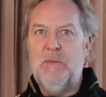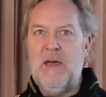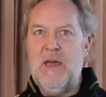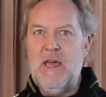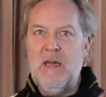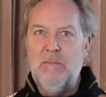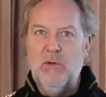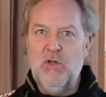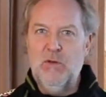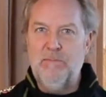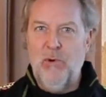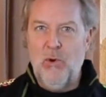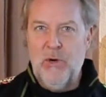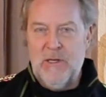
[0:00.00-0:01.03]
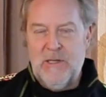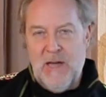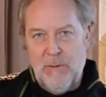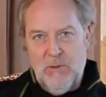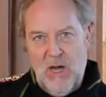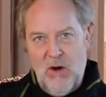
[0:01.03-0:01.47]
to be able to point
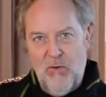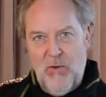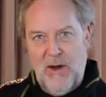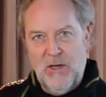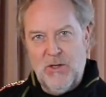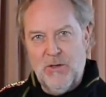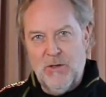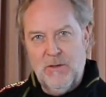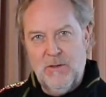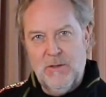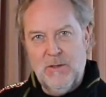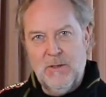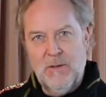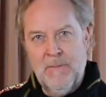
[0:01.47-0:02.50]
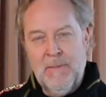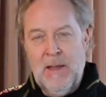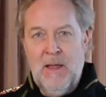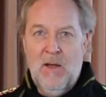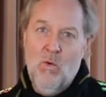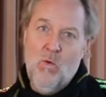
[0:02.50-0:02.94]
out directions,
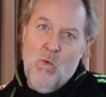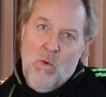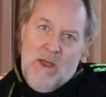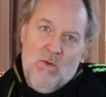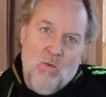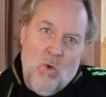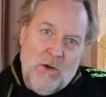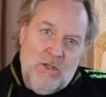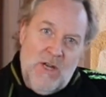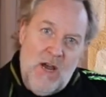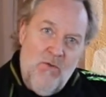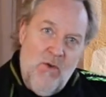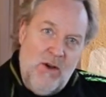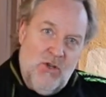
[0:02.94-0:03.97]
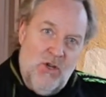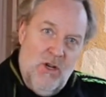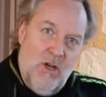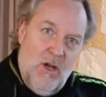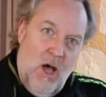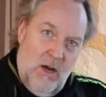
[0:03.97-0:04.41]
in what
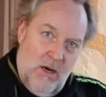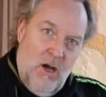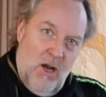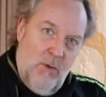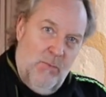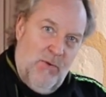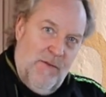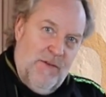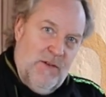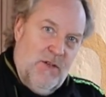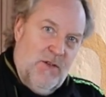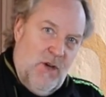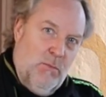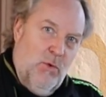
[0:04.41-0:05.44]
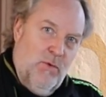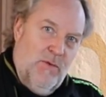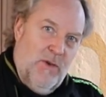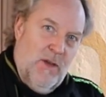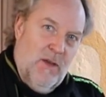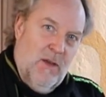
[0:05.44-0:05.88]
direction the color preferences are
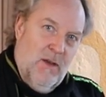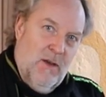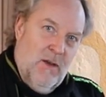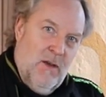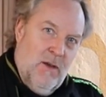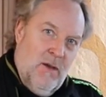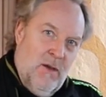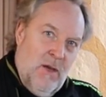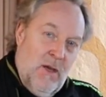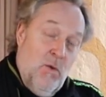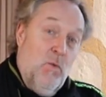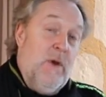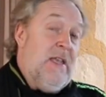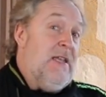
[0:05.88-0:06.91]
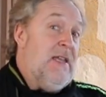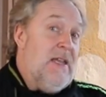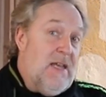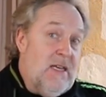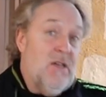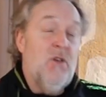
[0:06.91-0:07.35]
moving, we
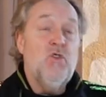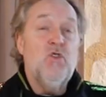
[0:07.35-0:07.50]
need